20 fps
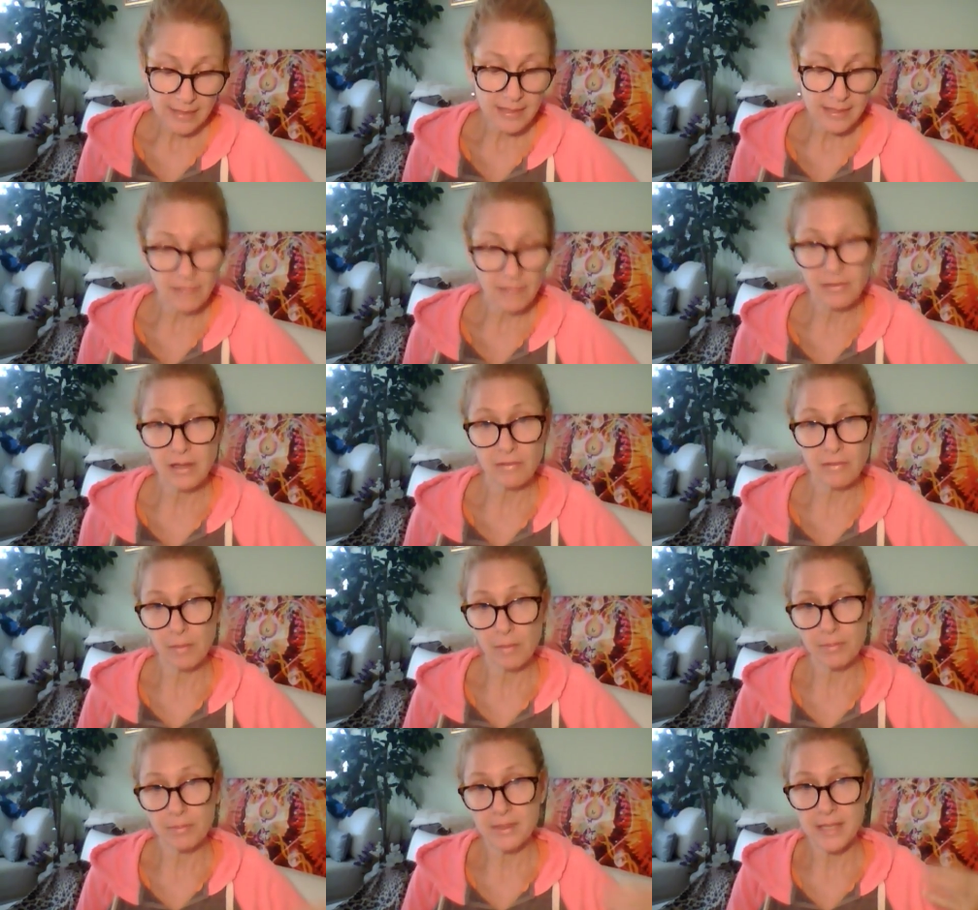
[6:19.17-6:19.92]
could definitely
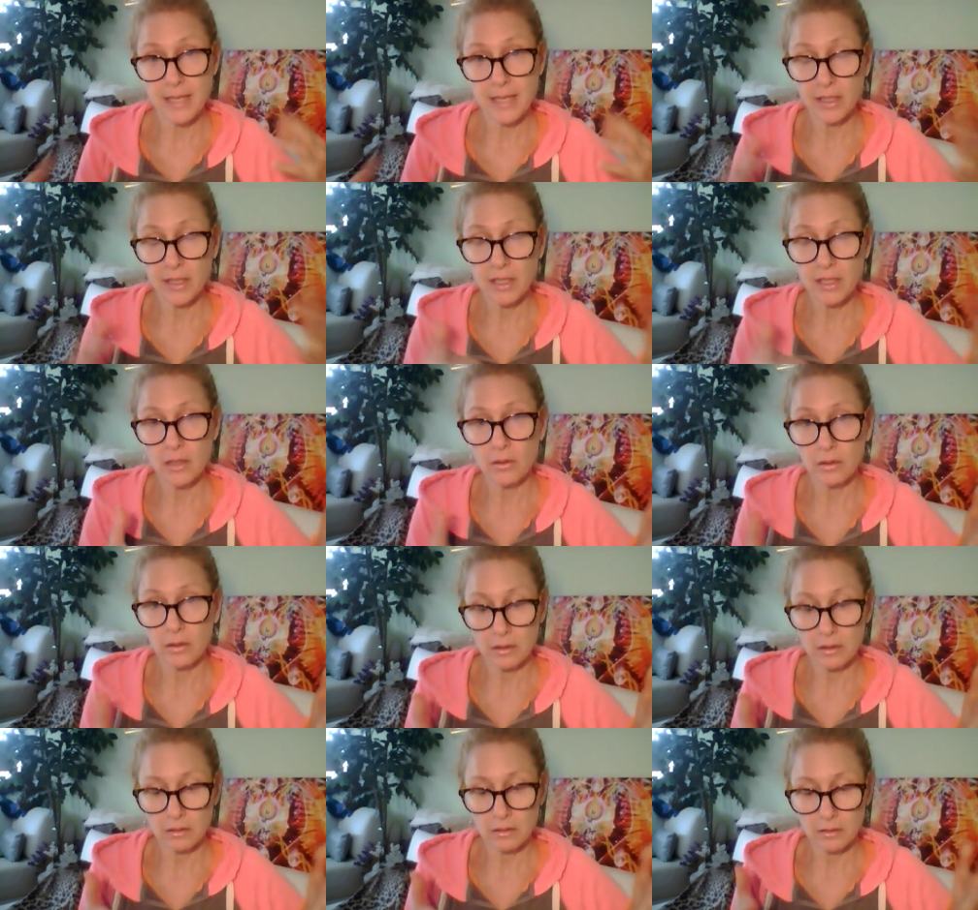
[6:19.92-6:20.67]
represent, you
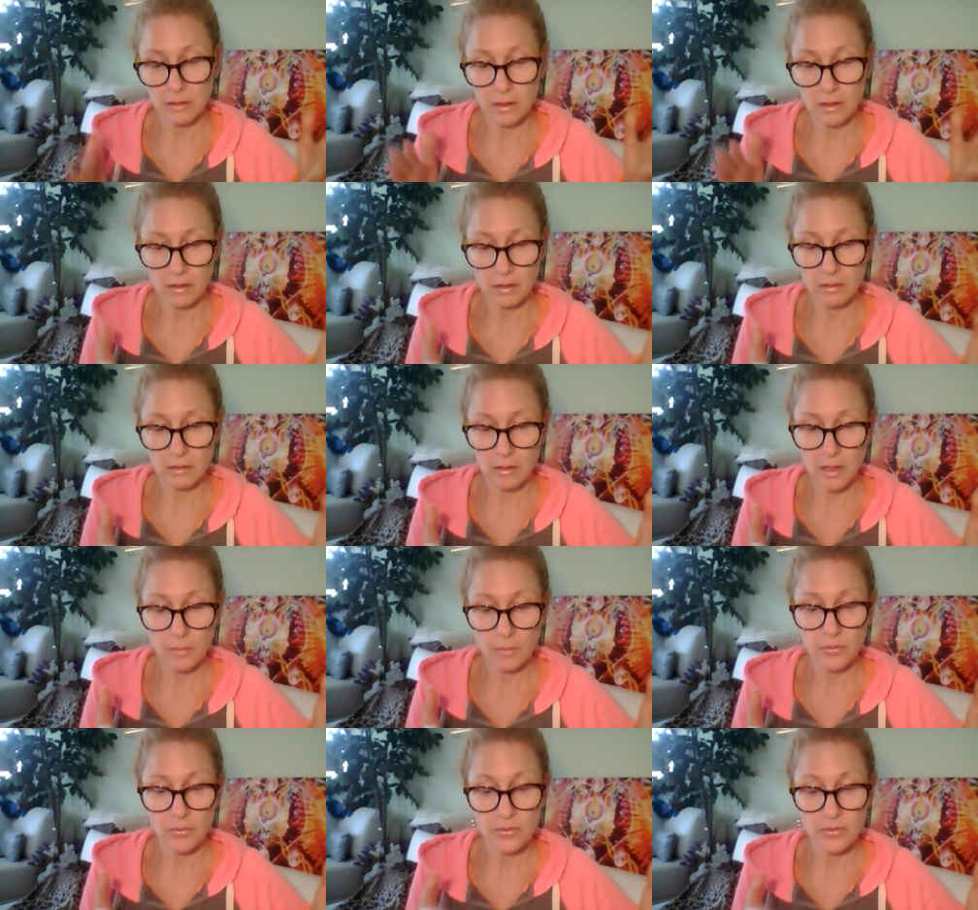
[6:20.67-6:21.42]
know, a
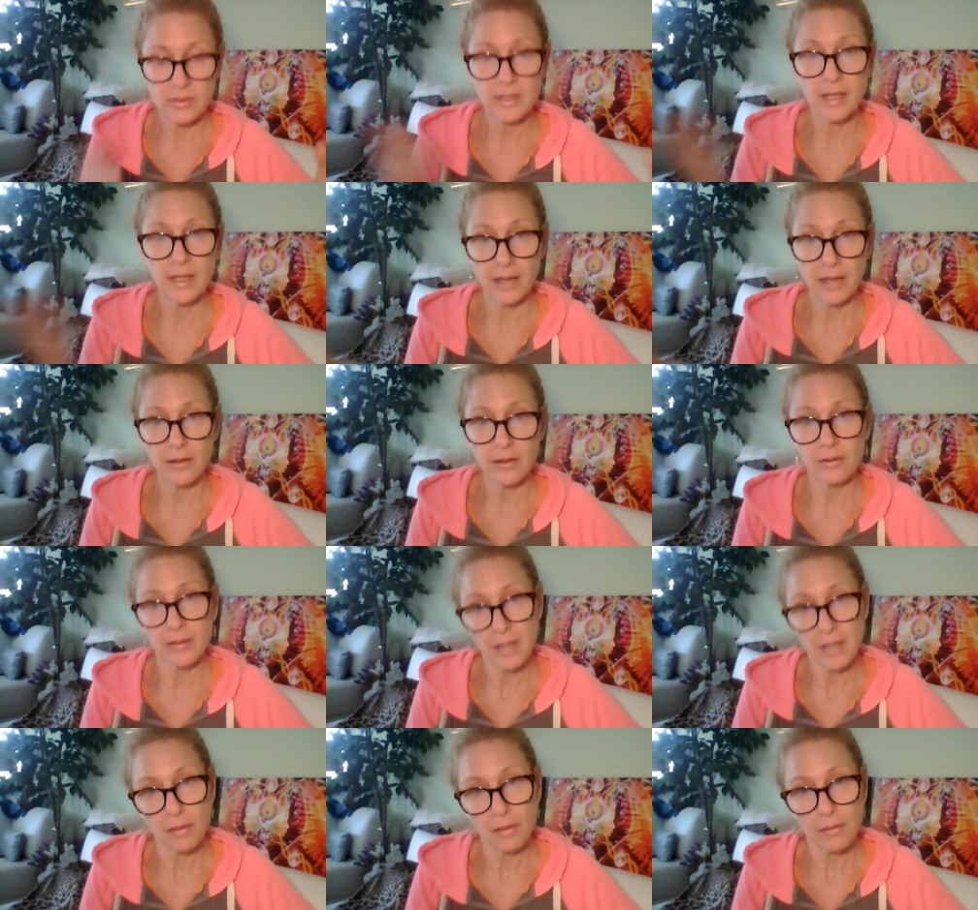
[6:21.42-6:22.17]
couple who's together
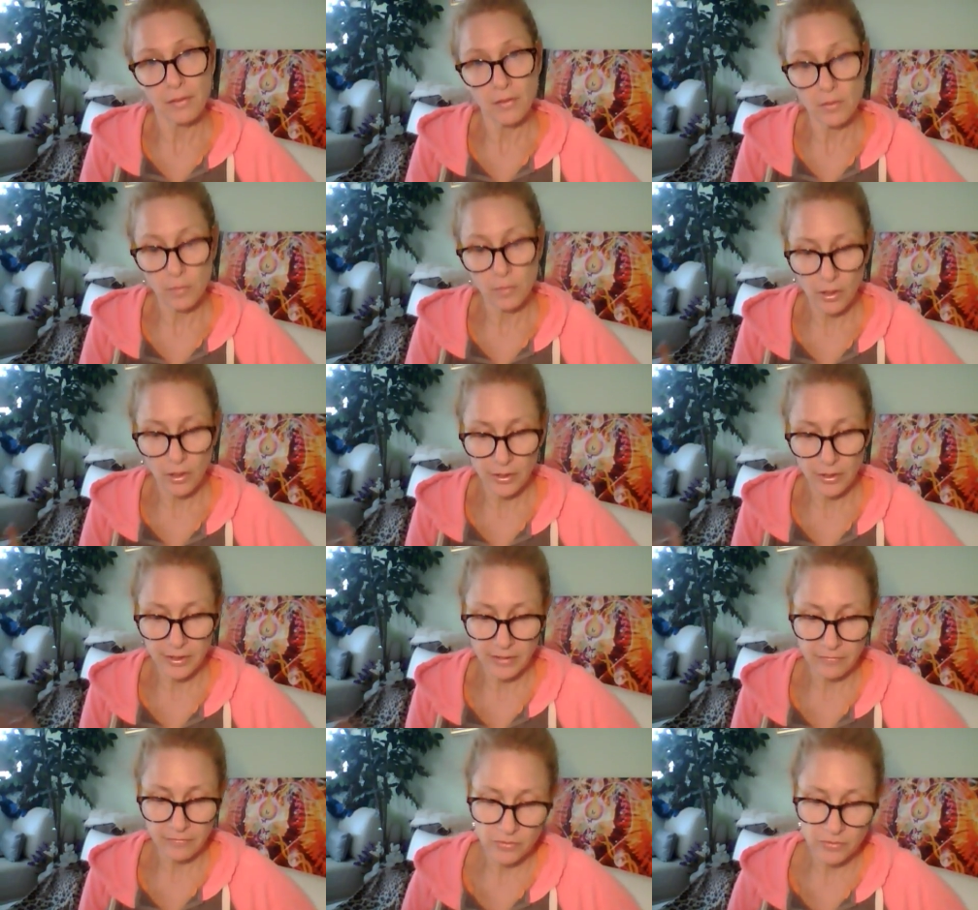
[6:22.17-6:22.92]
and then a third
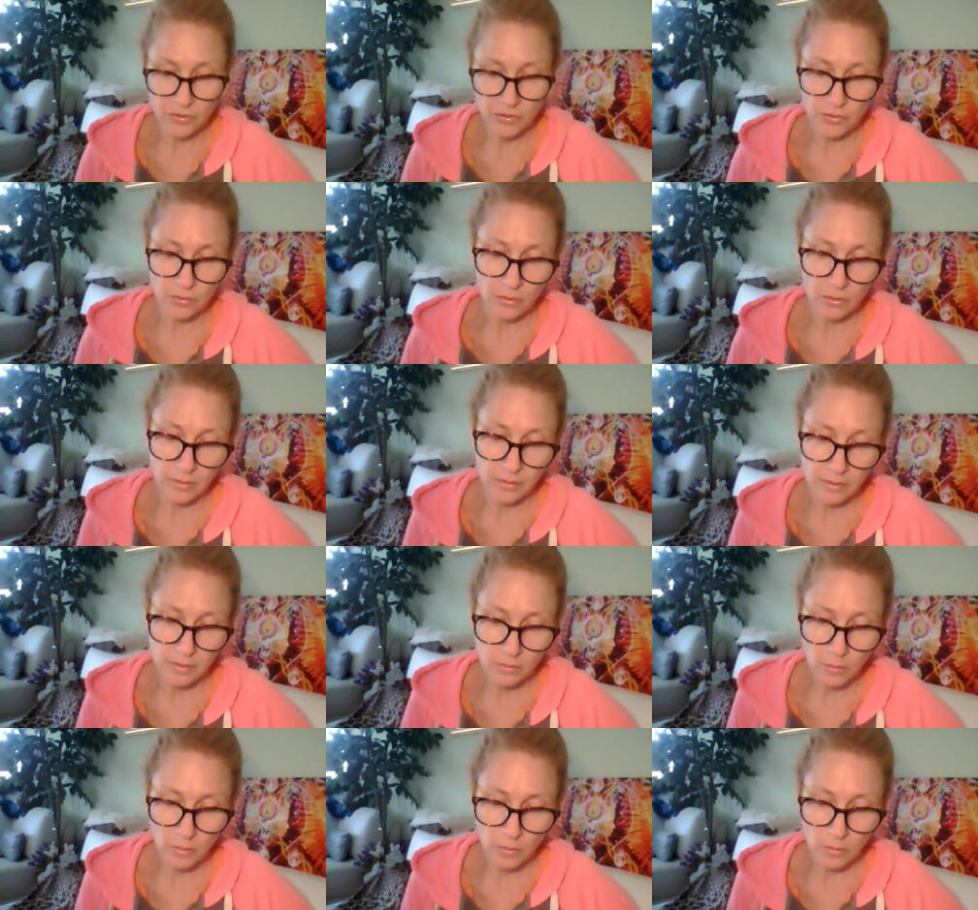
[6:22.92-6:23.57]
party for sure as